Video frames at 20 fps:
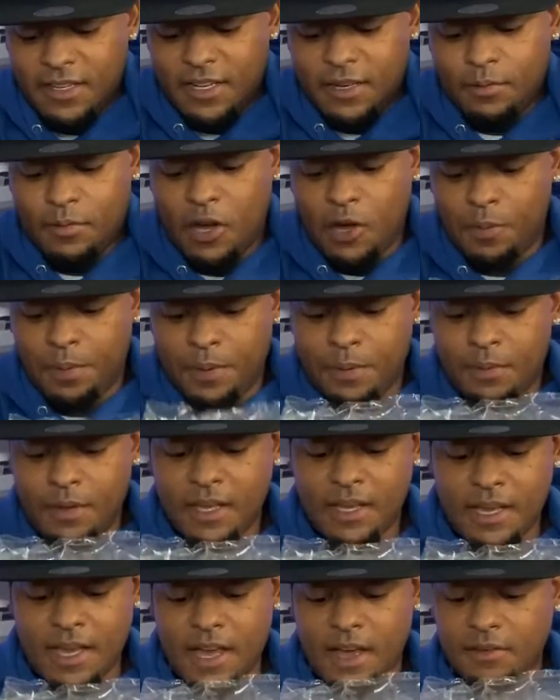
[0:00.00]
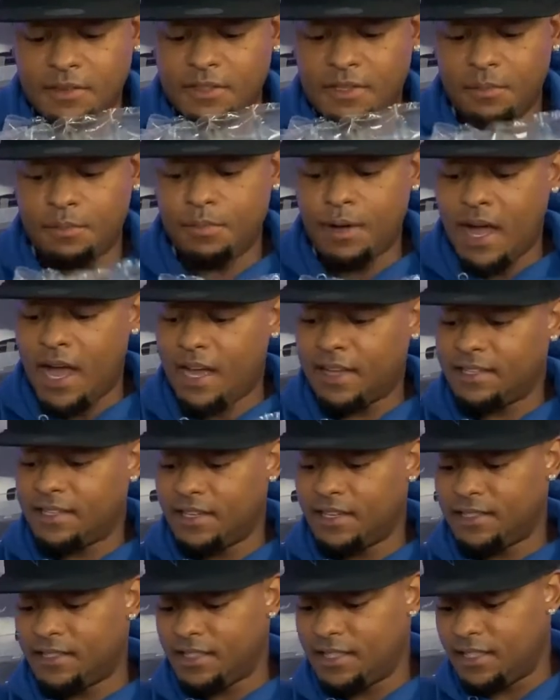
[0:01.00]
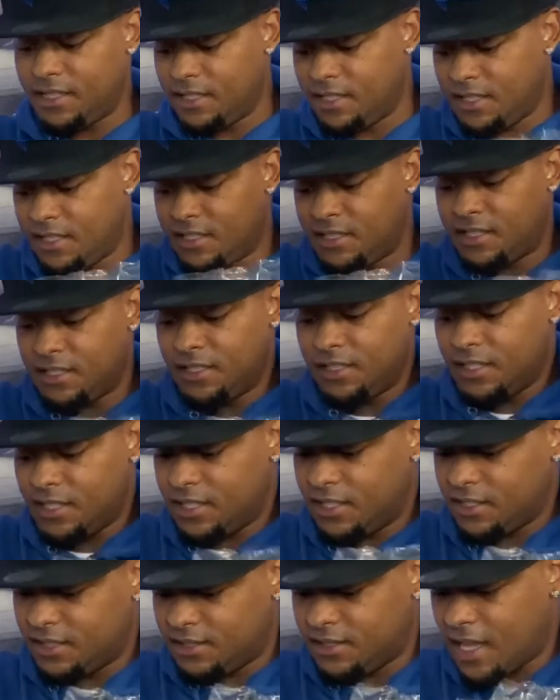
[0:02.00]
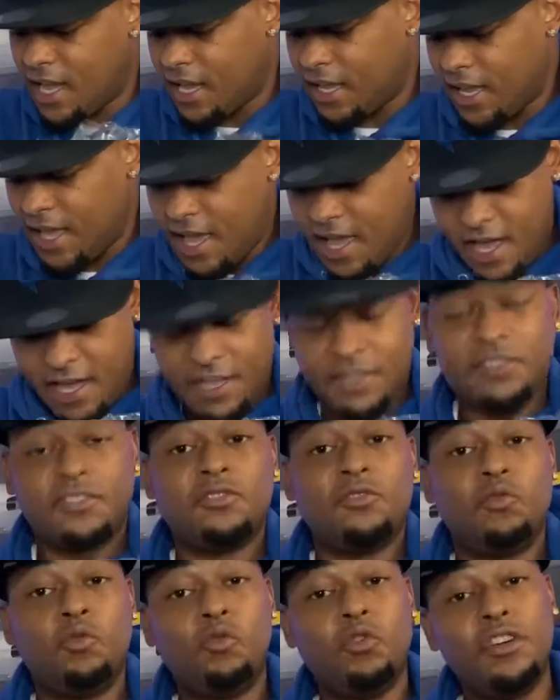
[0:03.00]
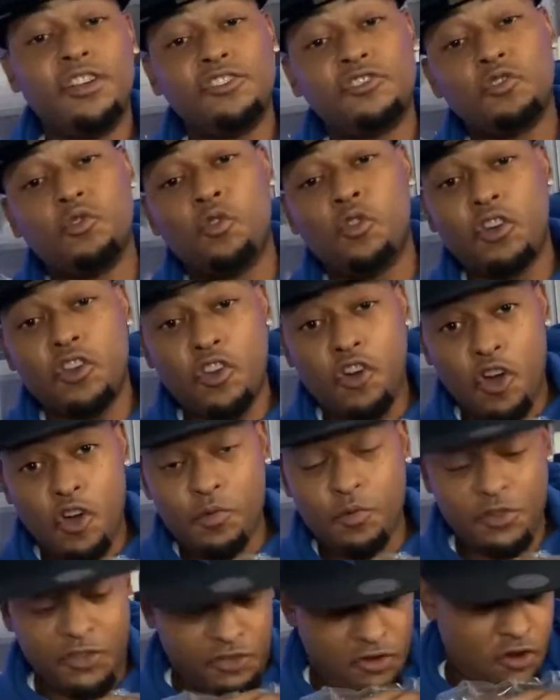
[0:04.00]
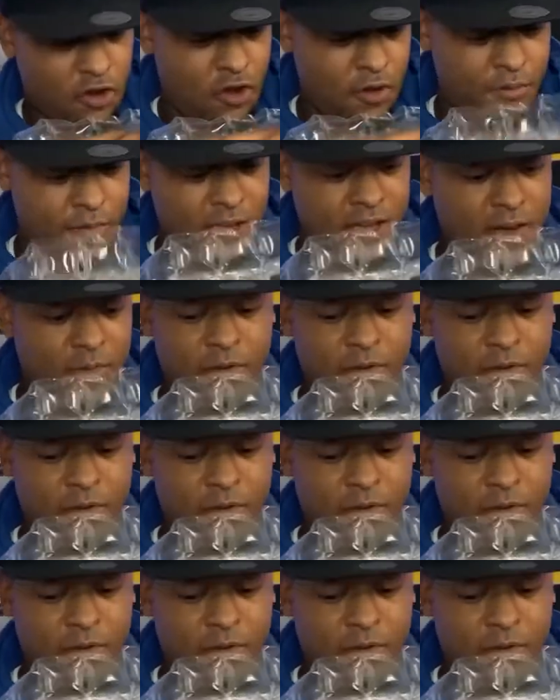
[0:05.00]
Open, man. How is the box? How's the condition looking? StockX, what is going on with y'all, man?